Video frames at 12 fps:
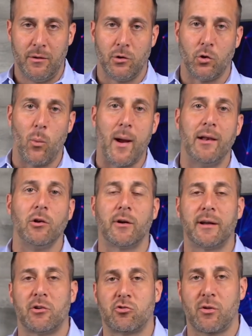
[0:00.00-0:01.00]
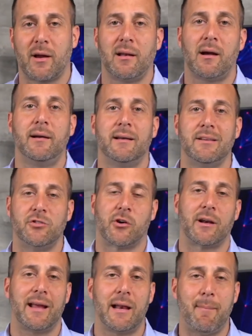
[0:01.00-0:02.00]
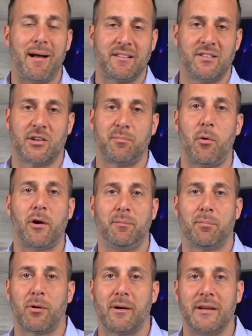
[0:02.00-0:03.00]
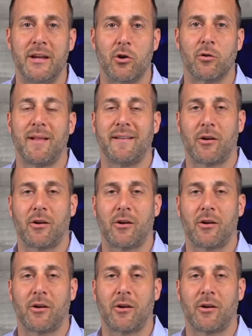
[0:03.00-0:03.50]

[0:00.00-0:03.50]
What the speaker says: The way to look at a trade line is you're going to get about 6 points per year that the